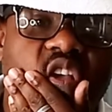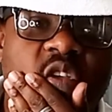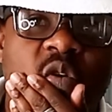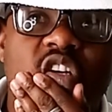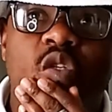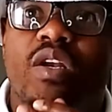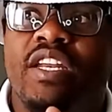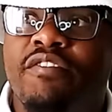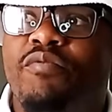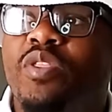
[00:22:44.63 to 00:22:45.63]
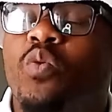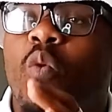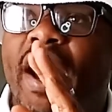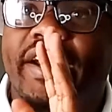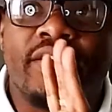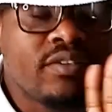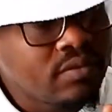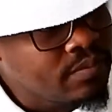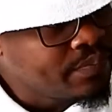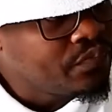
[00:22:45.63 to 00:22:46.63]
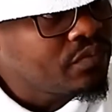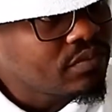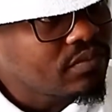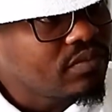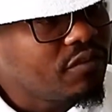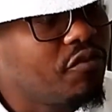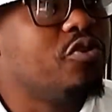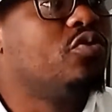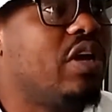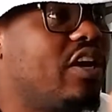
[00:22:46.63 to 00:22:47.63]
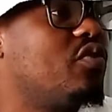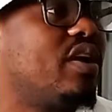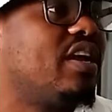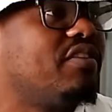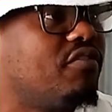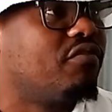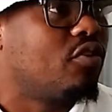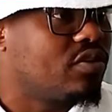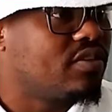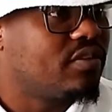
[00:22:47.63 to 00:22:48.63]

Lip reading: you need to live with one. For you to, I think you want to live, of course.